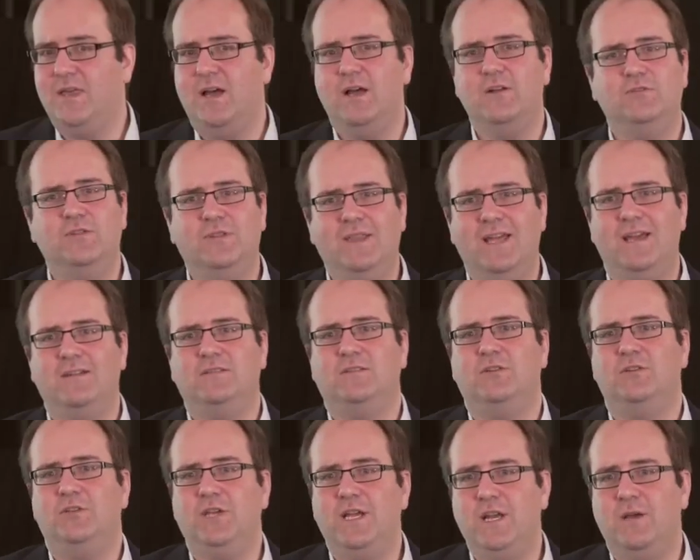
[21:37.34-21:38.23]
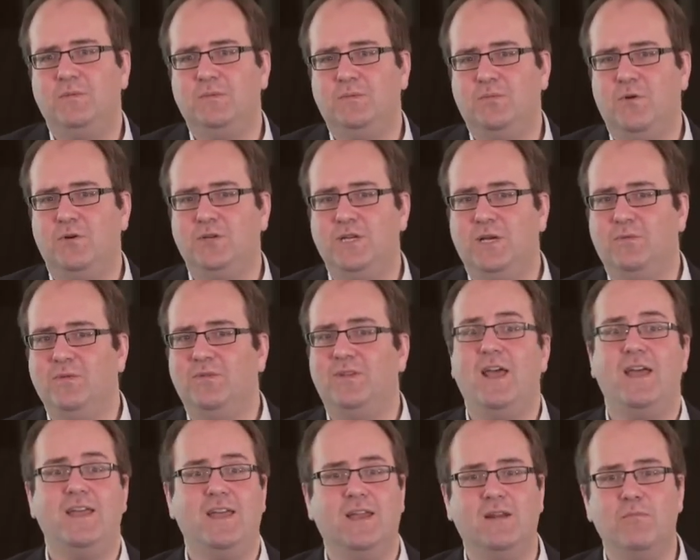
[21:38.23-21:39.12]
the 100,000 Genomes Project,
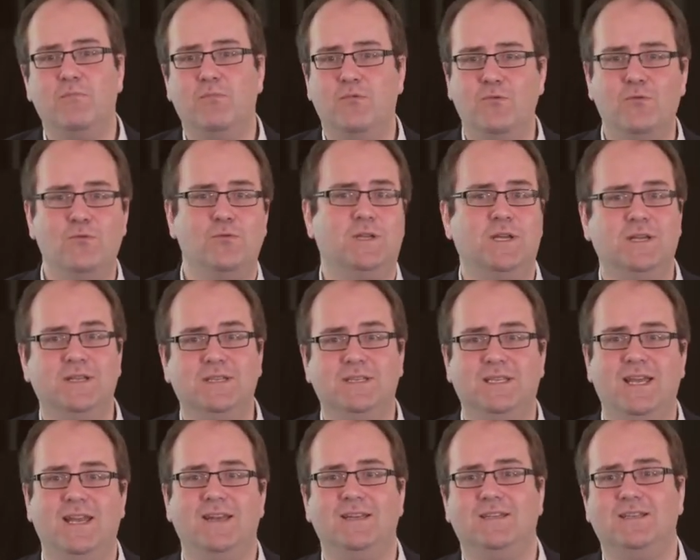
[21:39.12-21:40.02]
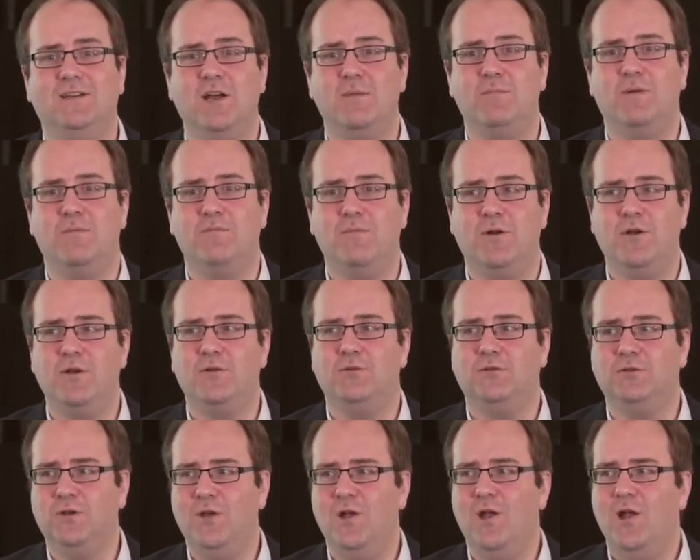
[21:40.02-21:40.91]
we've taken a broad consent type
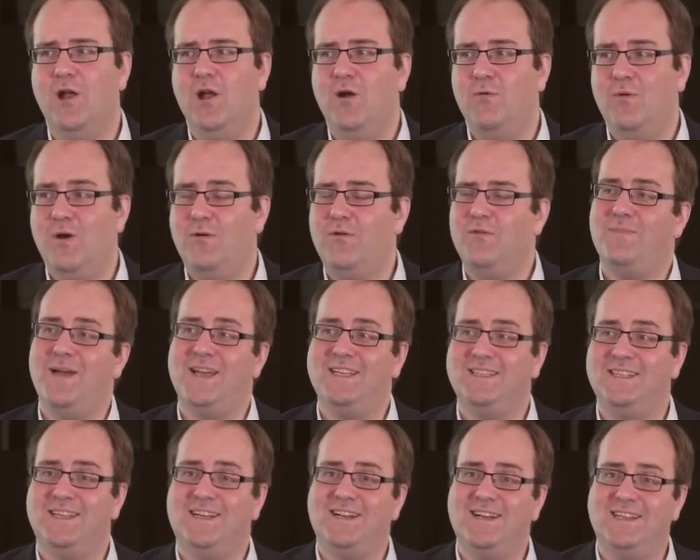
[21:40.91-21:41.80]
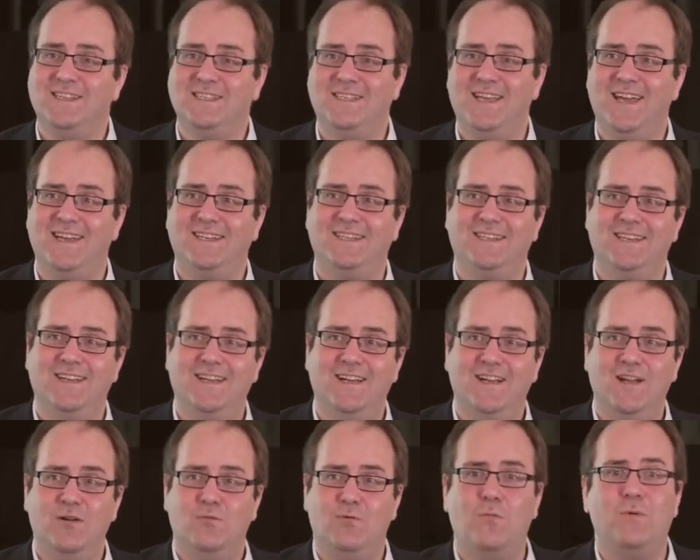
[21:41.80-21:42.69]
approach, where we've basically said,
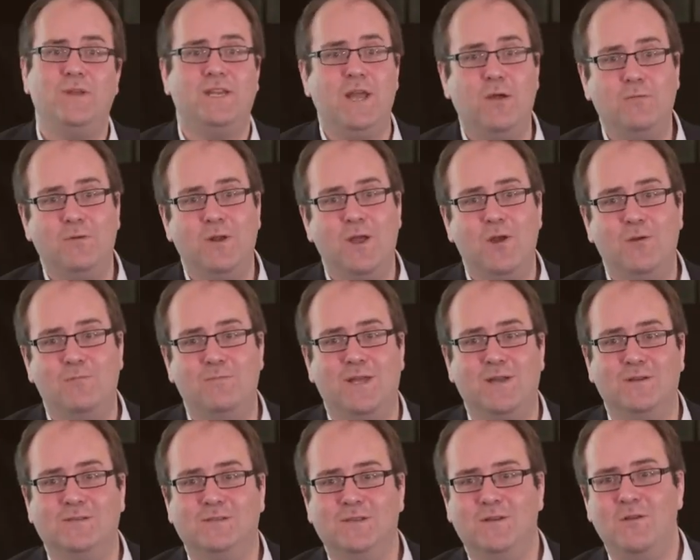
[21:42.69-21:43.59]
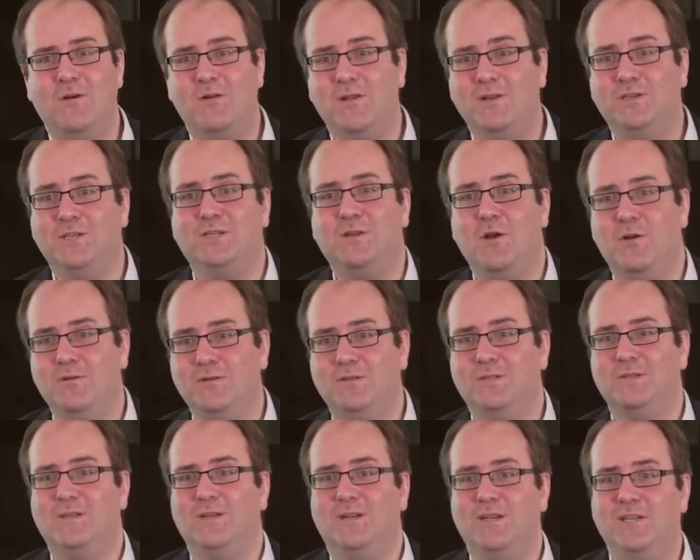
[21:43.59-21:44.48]
well, we don't know because the knowledge is
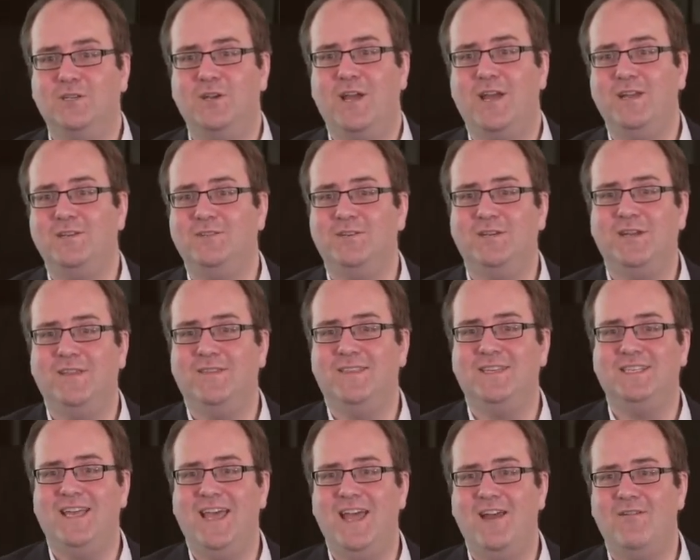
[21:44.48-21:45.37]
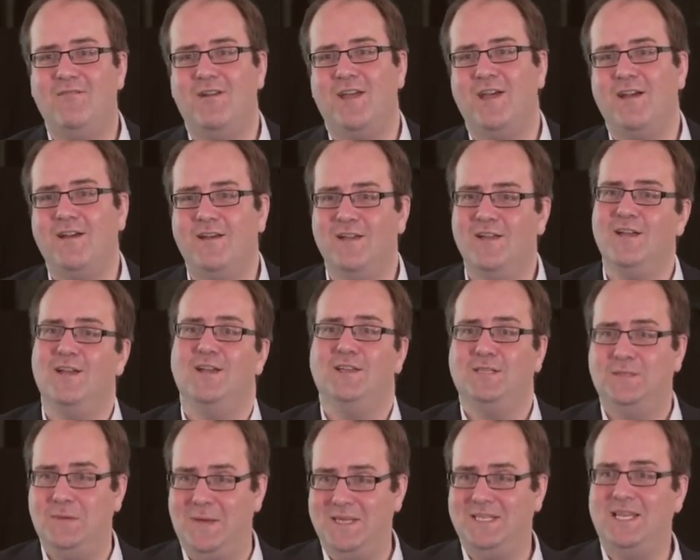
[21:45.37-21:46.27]
constantly changing in this area.
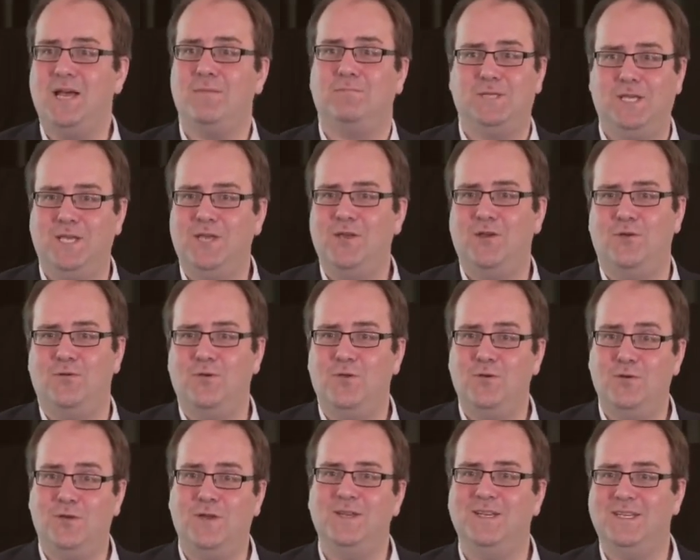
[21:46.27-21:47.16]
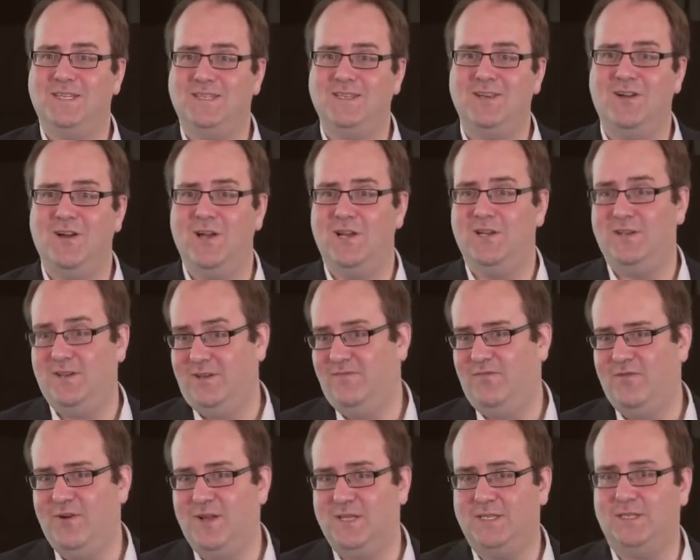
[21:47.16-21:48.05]
So it's up to you. You can decide
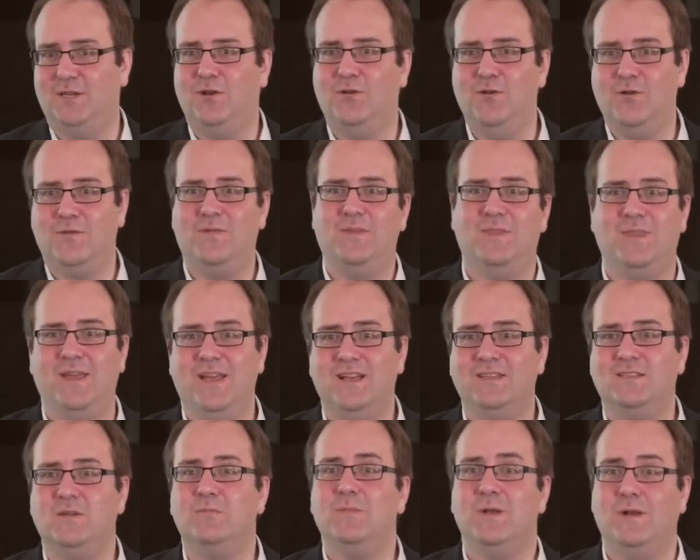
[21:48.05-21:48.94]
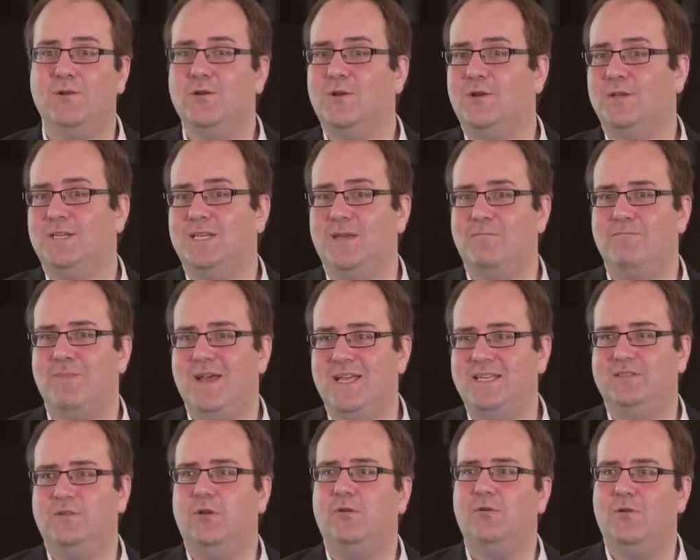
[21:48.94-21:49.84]
for us to look for things, and we'll look at it
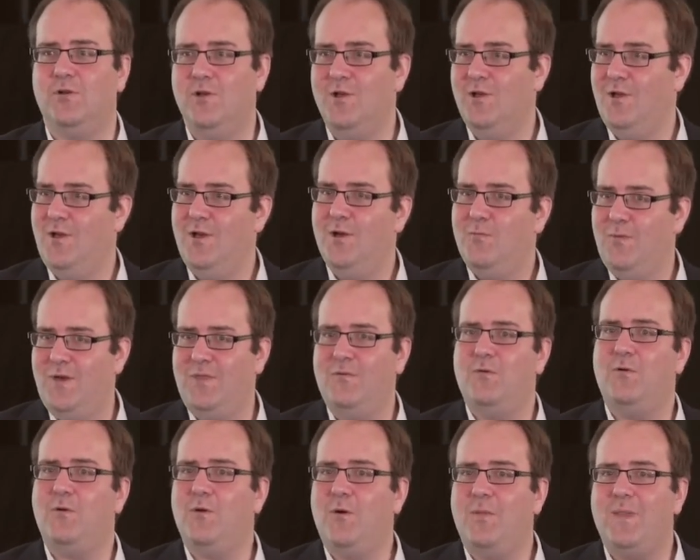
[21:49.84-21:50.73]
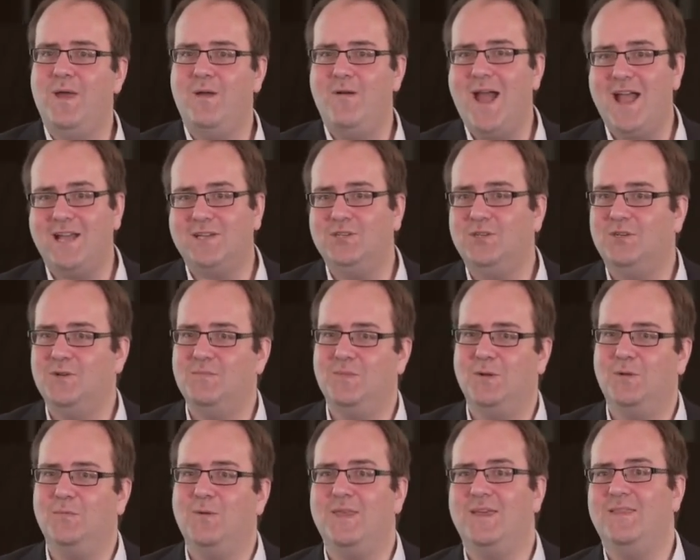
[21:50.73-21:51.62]
based on whether or not they're
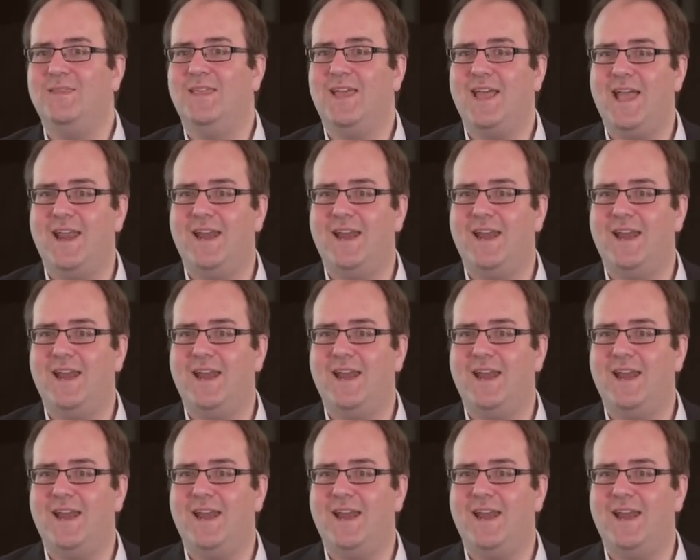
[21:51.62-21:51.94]
actionable within the